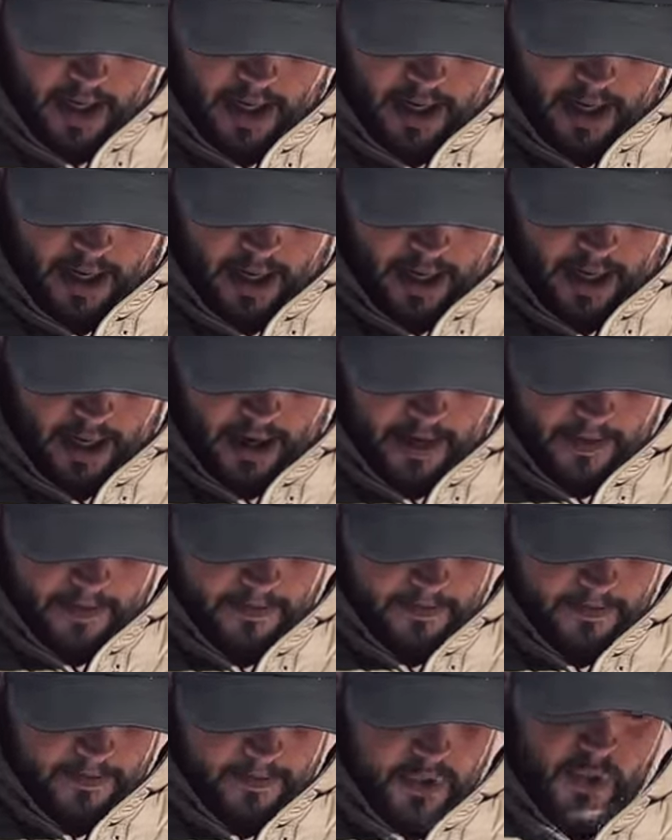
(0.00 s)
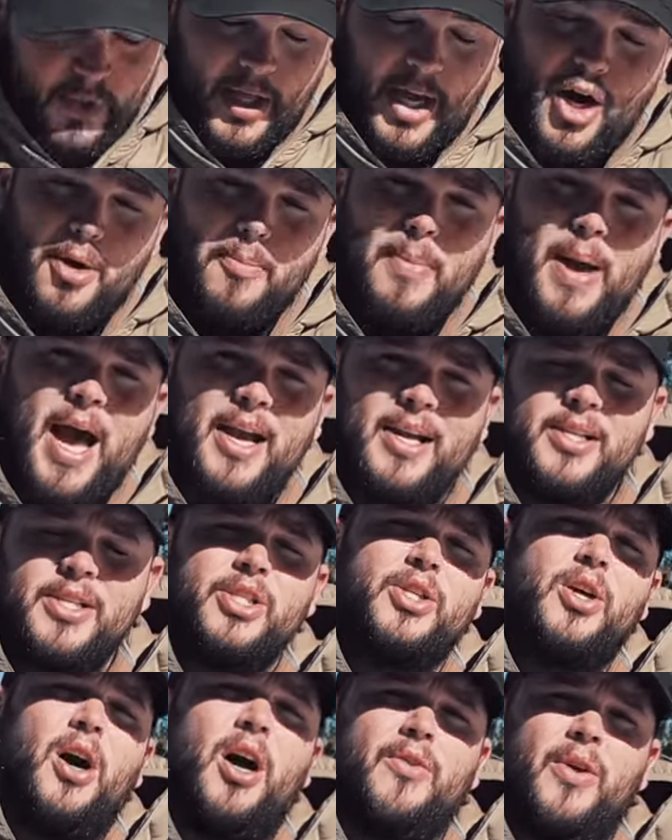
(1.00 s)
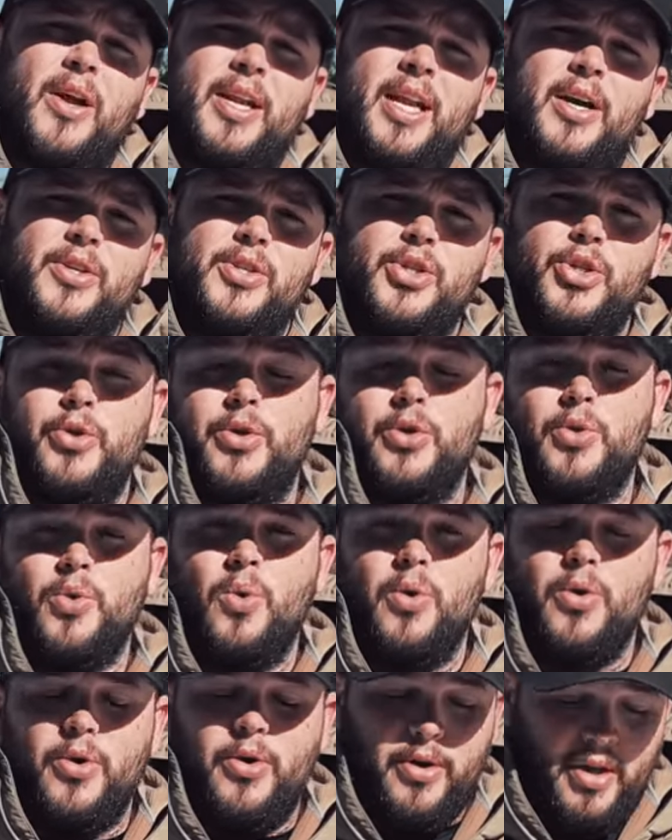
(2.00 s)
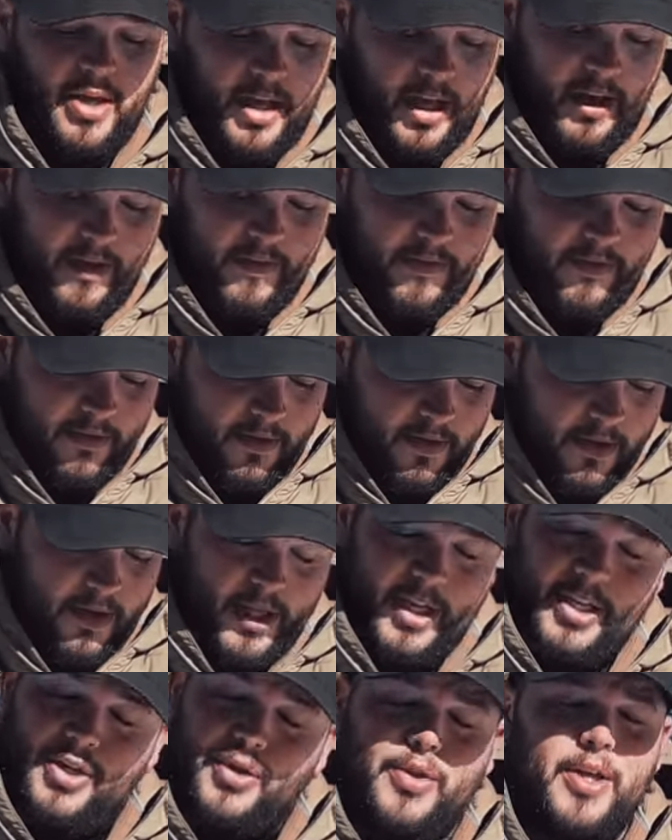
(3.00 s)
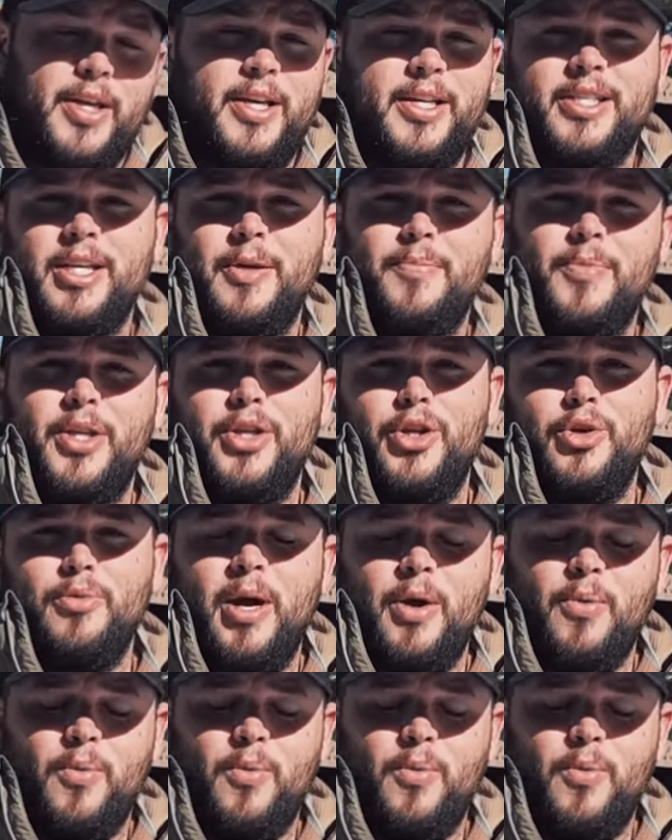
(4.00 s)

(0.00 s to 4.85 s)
Um, so they are back in stock right now, so you can order if you think it's something that you might